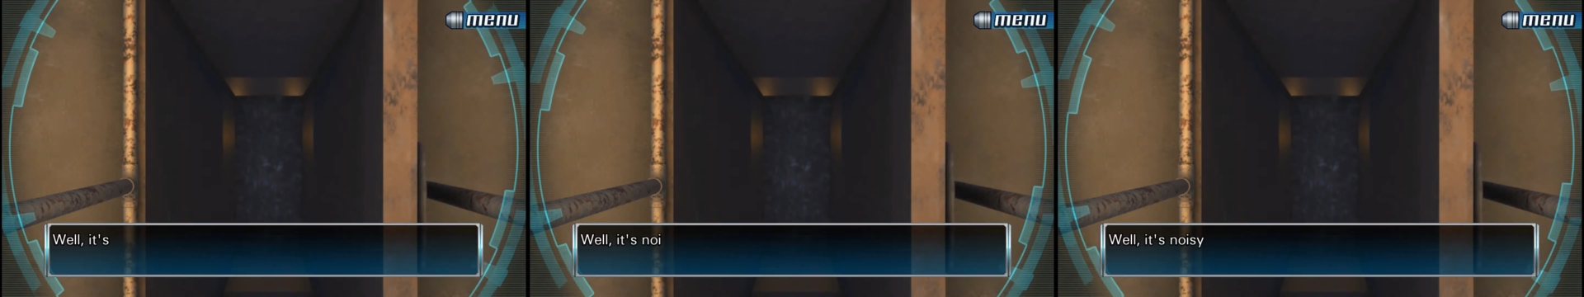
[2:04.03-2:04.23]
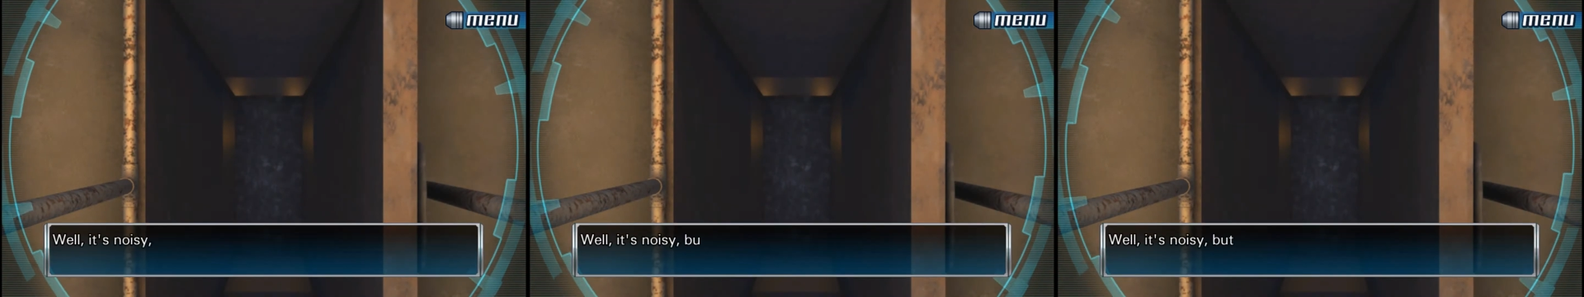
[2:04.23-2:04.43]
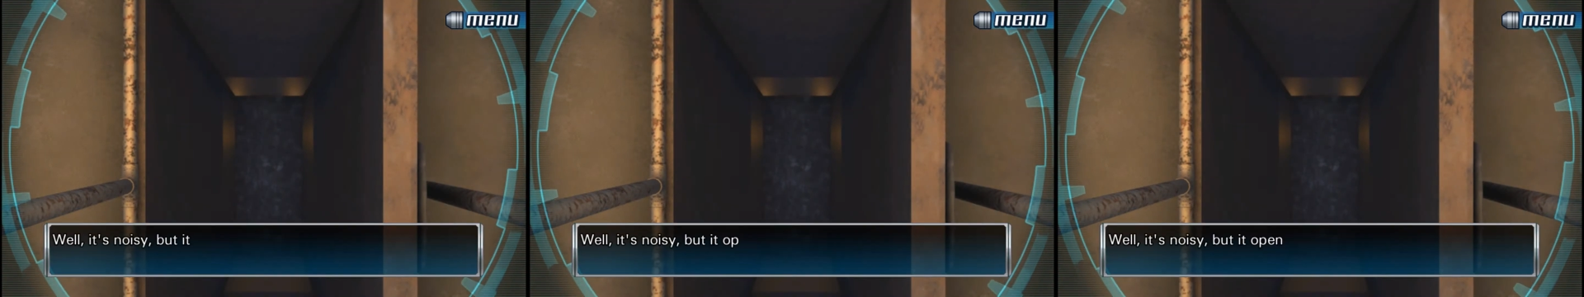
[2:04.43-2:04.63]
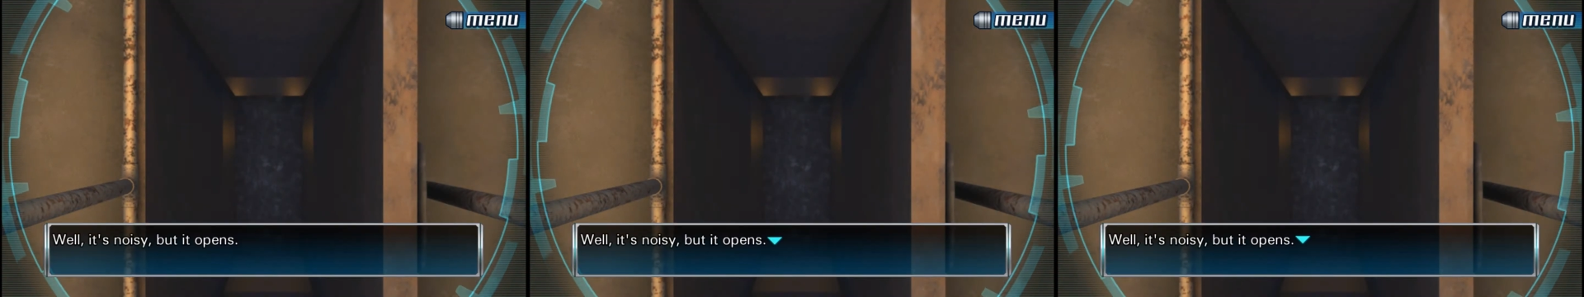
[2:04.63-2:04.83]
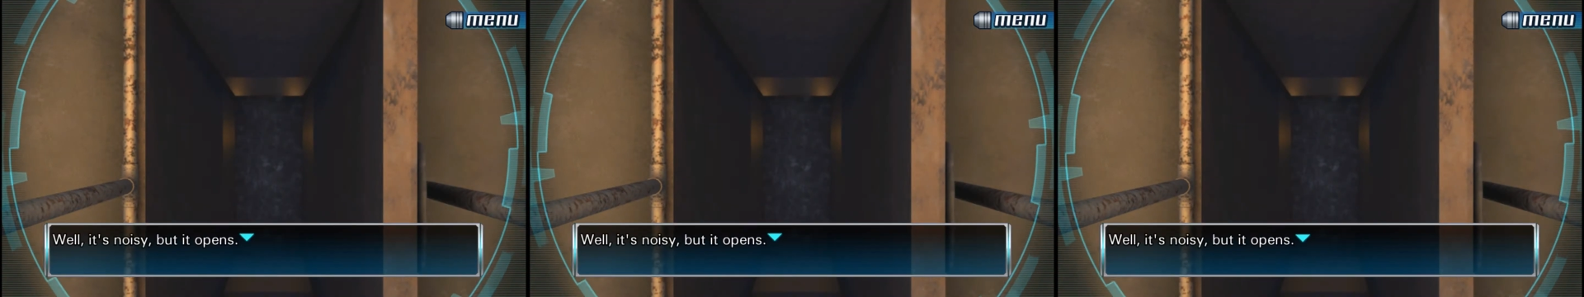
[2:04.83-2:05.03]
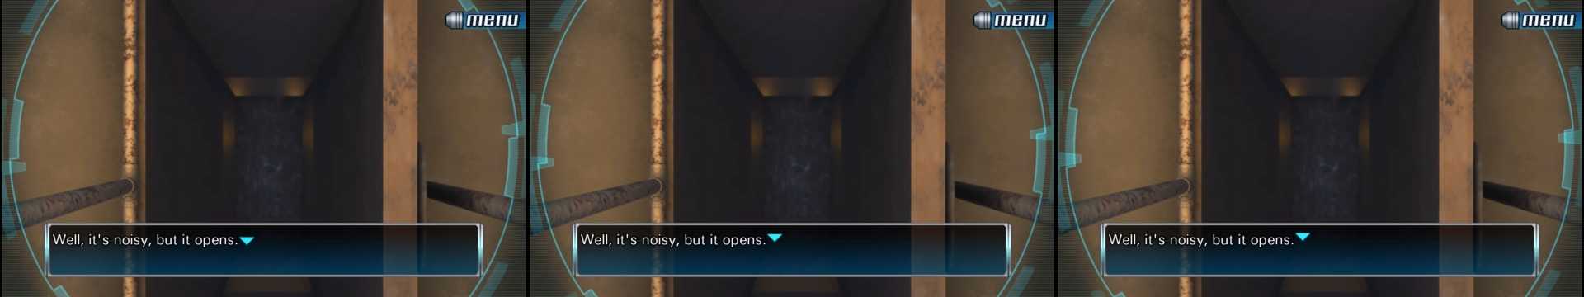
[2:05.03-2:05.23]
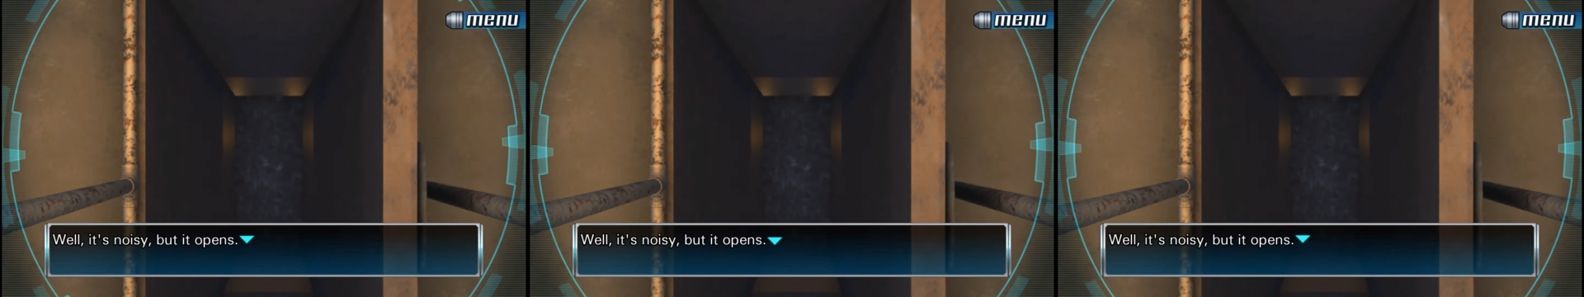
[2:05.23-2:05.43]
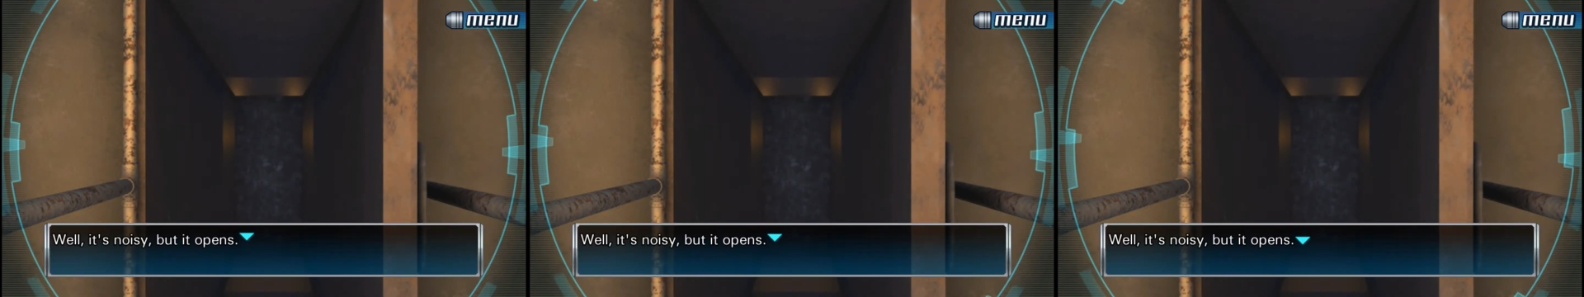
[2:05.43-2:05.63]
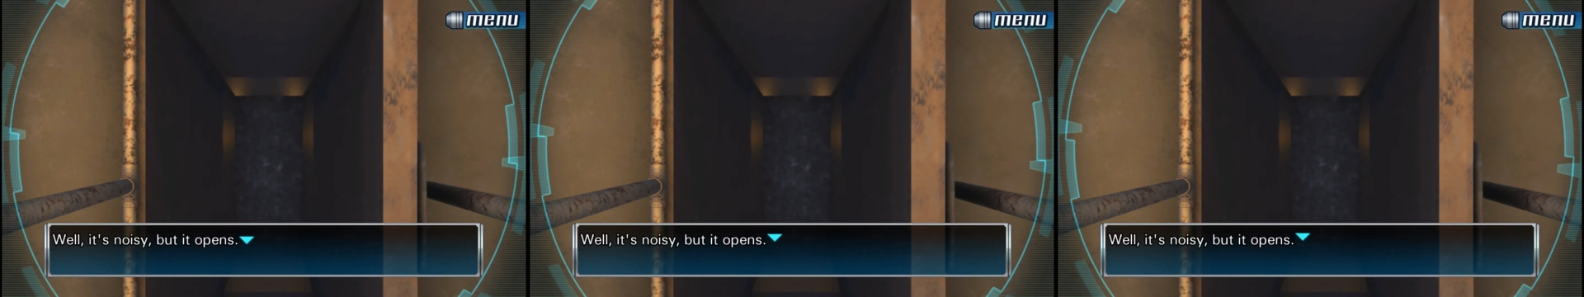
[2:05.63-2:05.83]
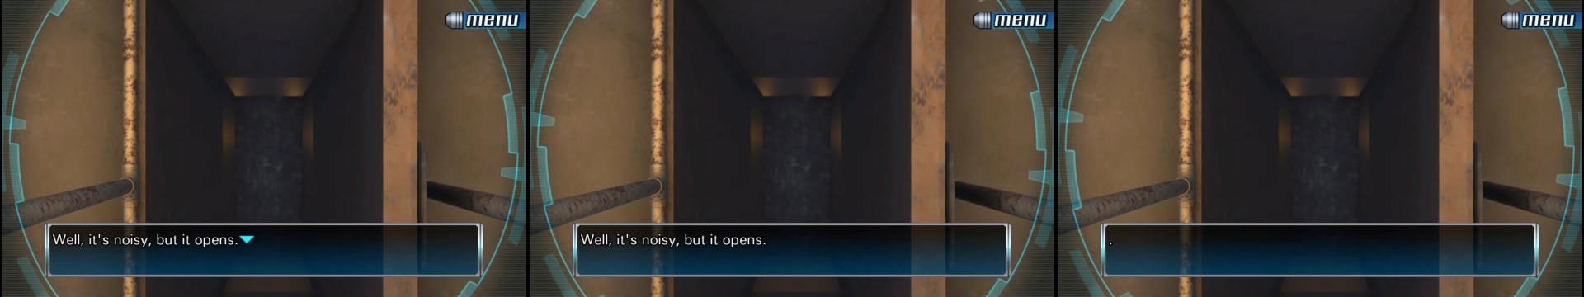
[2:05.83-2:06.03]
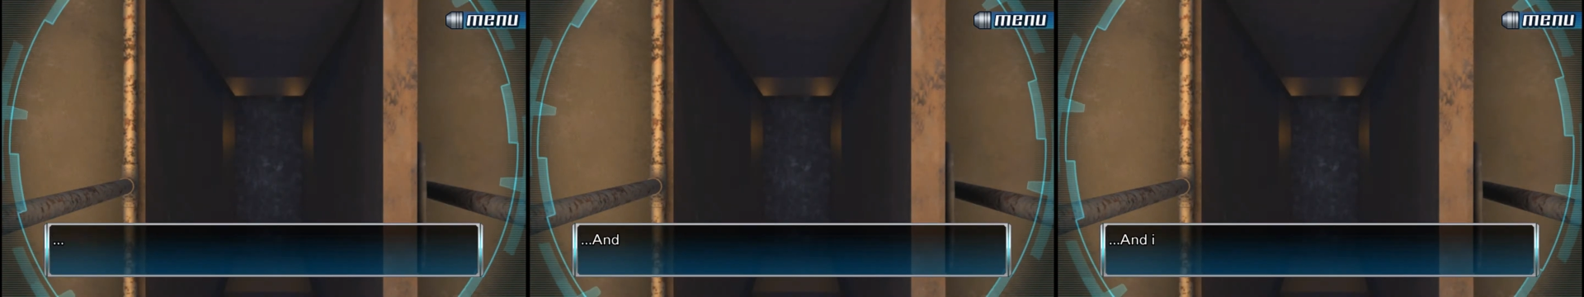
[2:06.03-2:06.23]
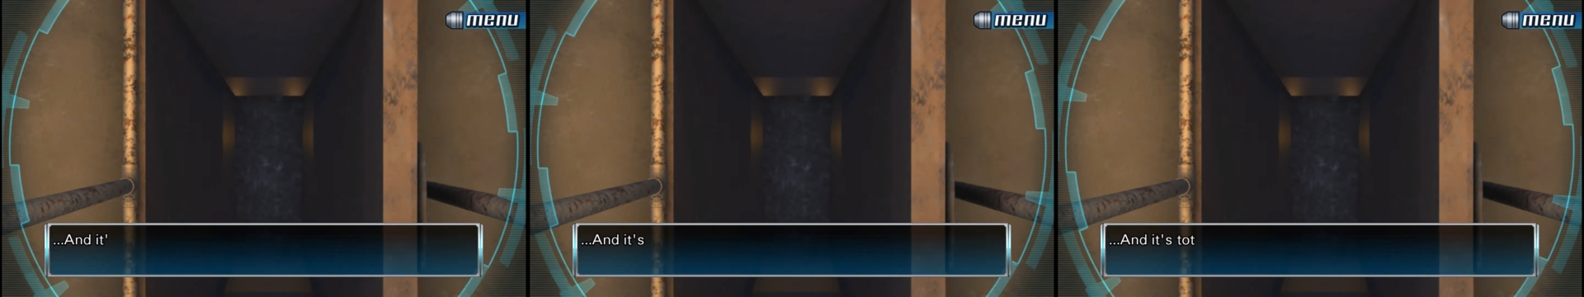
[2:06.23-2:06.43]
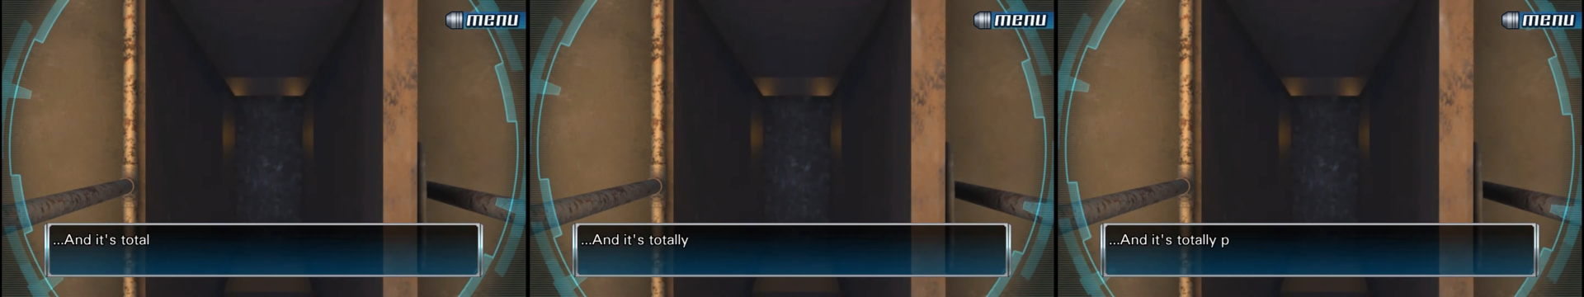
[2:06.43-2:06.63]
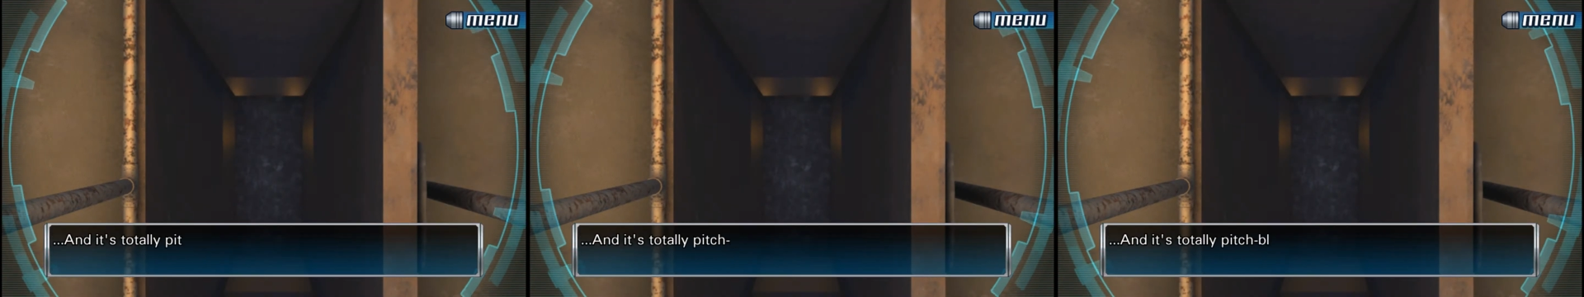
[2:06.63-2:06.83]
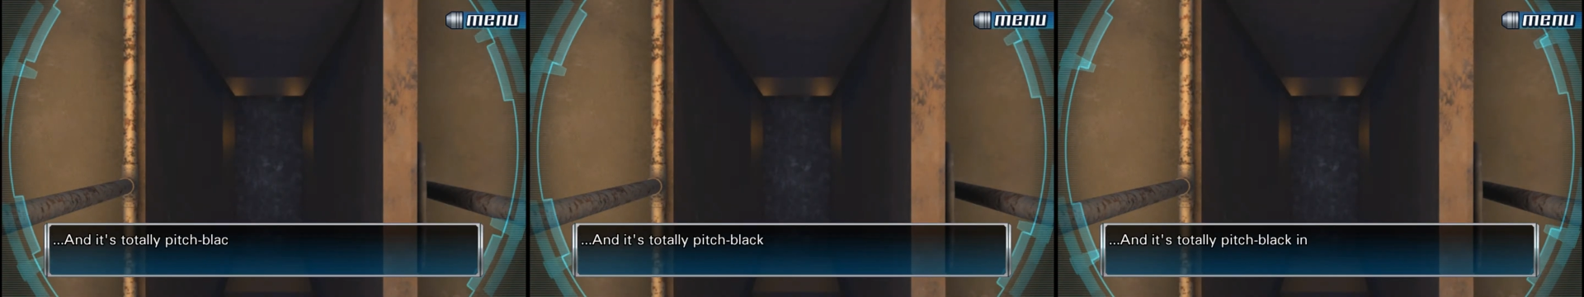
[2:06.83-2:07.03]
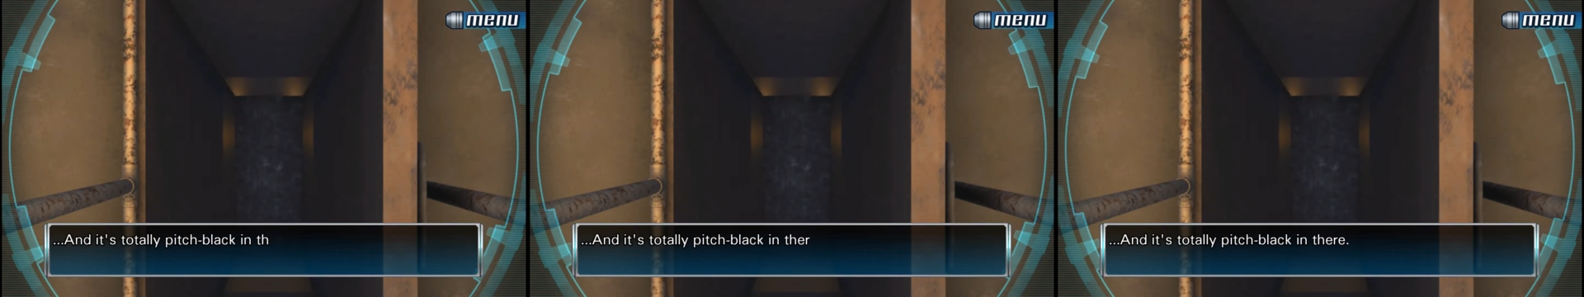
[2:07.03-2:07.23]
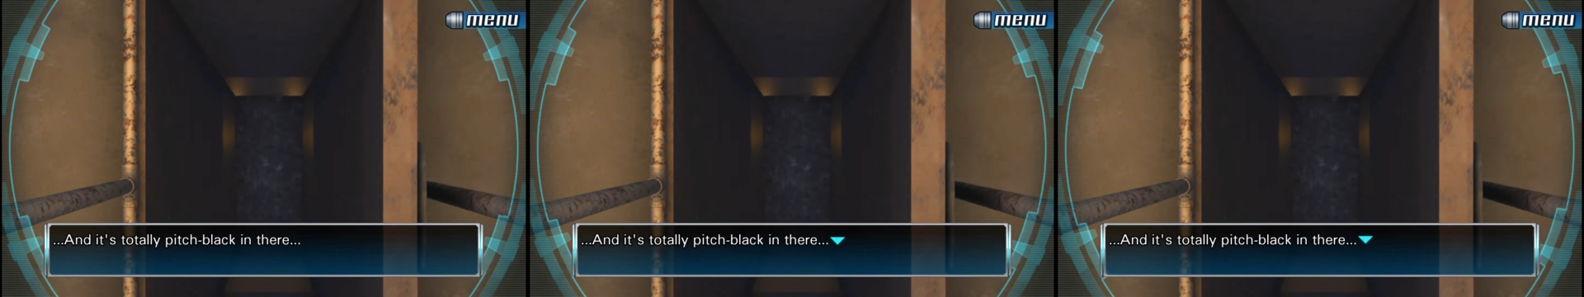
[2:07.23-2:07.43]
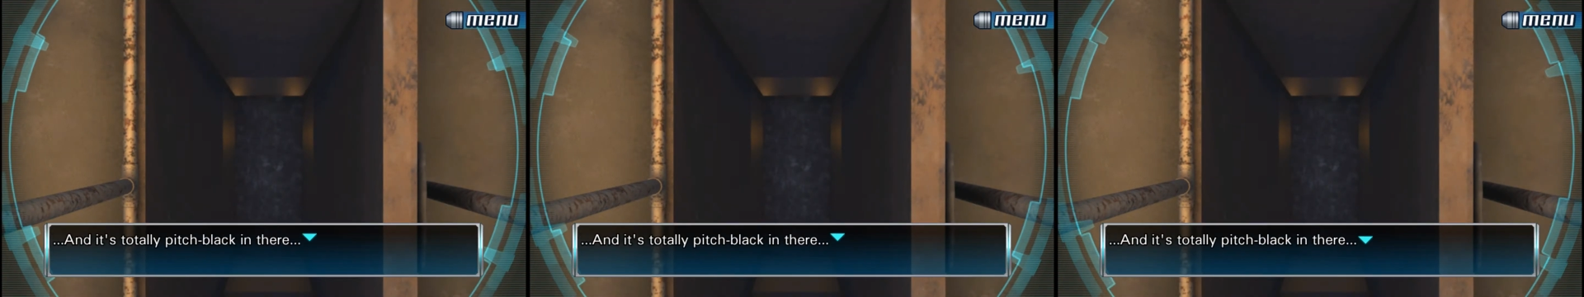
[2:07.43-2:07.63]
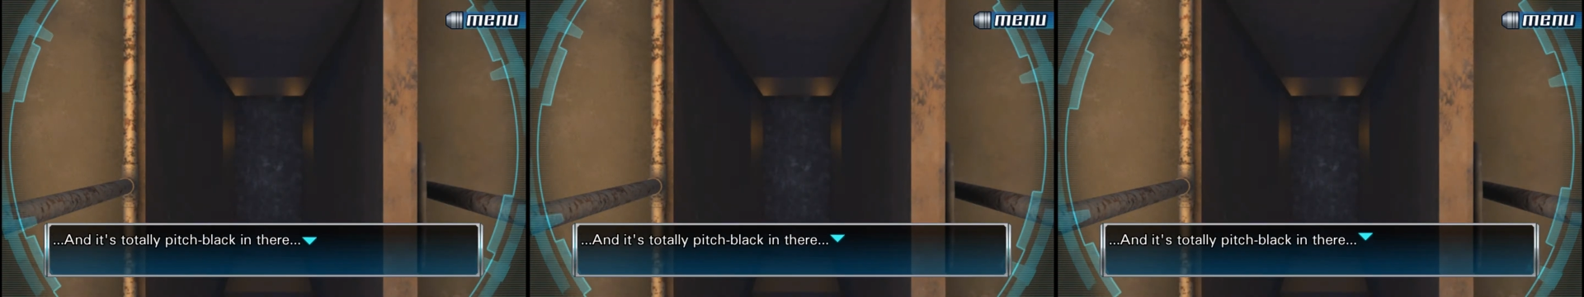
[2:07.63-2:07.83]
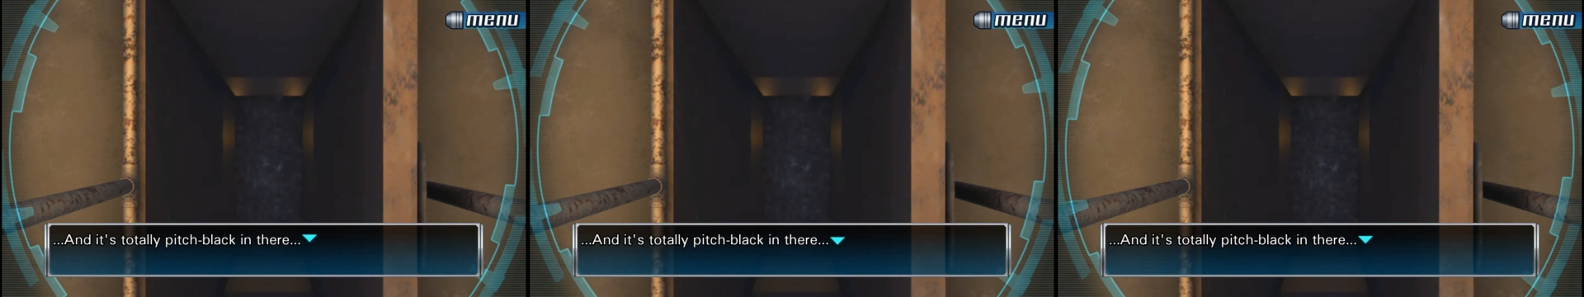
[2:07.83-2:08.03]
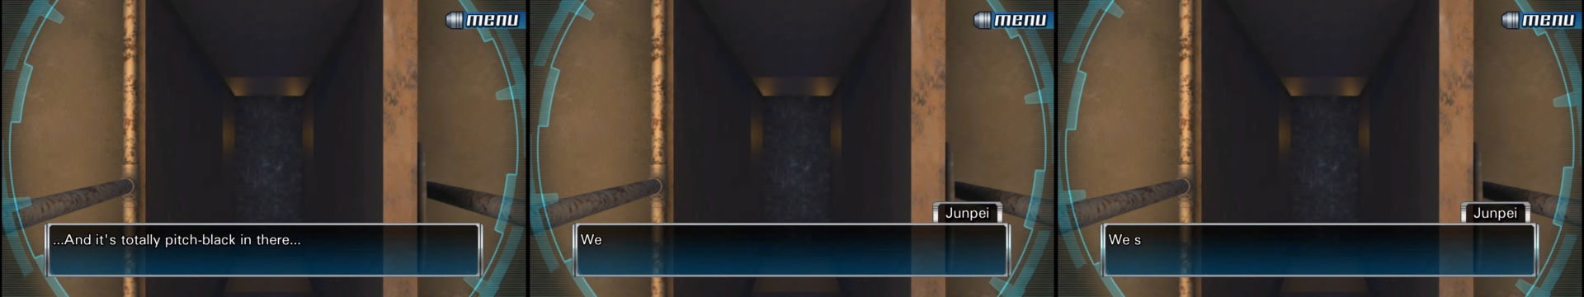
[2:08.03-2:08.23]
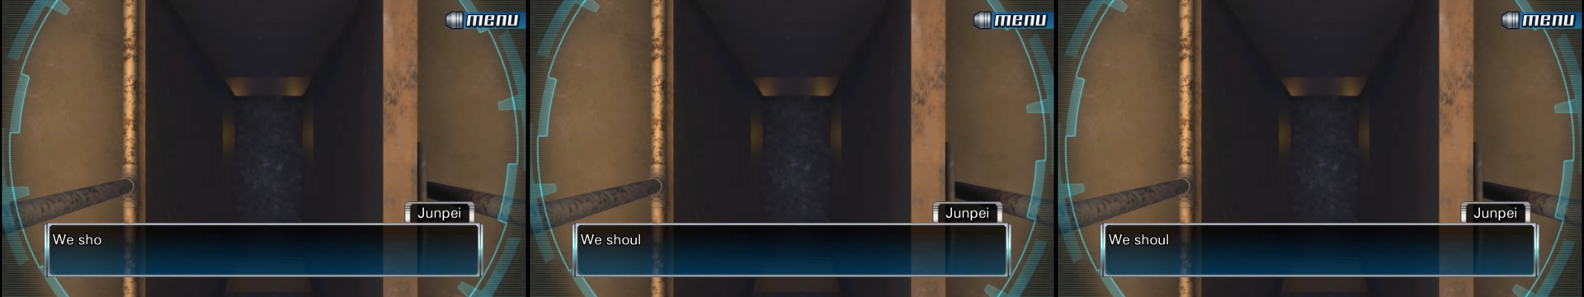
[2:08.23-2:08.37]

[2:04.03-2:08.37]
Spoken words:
(no speaker visible)